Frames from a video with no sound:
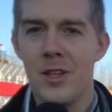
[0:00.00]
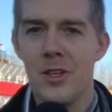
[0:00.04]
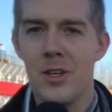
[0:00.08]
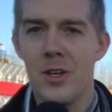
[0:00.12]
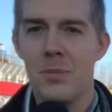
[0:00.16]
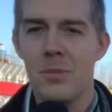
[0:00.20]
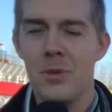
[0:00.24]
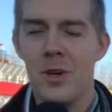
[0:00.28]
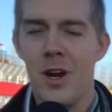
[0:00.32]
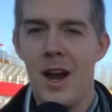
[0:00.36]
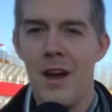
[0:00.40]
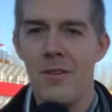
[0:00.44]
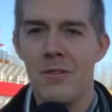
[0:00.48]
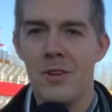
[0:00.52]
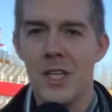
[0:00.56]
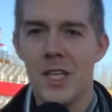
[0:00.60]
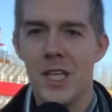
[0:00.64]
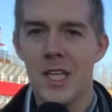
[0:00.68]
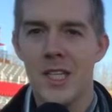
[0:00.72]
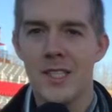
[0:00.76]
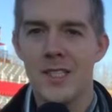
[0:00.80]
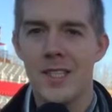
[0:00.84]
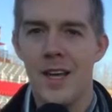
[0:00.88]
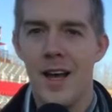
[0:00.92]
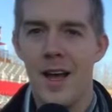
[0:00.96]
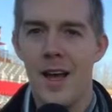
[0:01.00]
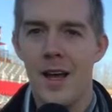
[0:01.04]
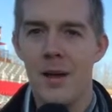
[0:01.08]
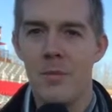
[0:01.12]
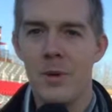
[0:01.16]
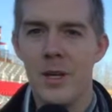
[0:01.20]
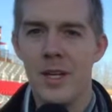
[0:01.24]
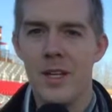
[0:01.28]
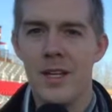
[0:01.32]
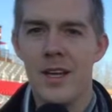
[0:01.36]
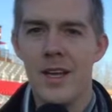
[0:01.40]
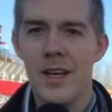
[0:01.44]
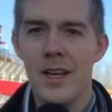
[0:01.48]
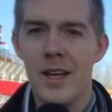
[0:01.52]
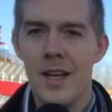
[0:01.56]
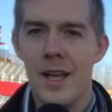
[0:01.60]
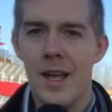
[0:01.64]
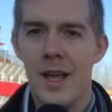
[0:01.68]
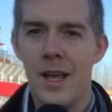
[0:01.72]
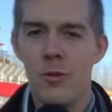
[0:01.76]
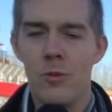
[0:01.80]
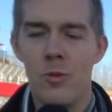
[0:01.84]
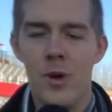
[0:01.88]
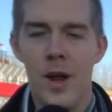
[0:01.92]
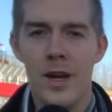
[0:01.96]
They're up there having a good time
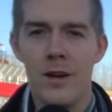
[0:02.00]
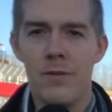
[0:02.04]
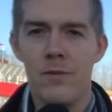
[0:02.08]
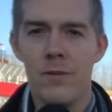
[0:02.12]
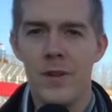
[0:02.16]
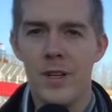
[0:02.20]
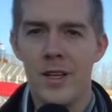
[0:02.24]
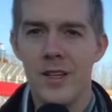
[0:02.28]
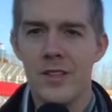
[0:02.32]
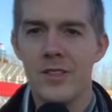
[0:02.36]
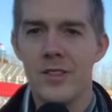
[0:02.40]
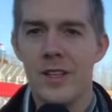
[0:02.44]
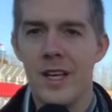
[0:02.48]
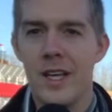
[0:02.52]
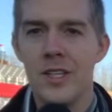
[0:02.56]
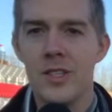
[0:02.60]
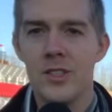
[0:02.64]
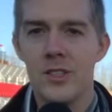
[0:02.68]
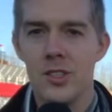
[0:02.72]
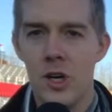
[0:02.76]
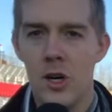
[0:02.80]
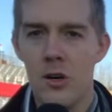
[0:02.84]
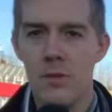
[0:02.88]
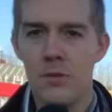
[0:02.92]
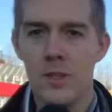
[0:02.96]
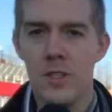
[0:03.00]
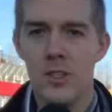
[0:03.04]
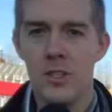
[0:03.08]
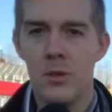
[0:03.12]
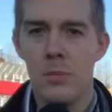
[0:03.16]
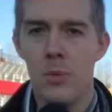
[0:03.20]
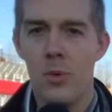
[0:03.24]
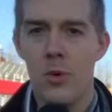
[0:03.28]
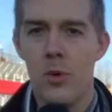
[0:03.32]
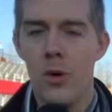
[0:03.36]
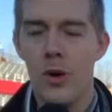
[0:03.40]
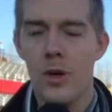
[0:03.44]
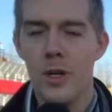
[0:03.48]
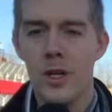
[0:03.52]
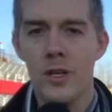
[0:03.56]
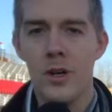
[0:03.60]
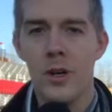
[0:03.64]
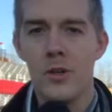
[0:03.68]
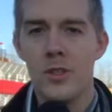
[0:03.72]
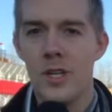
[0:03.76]
and ready for this, and they deserve the support.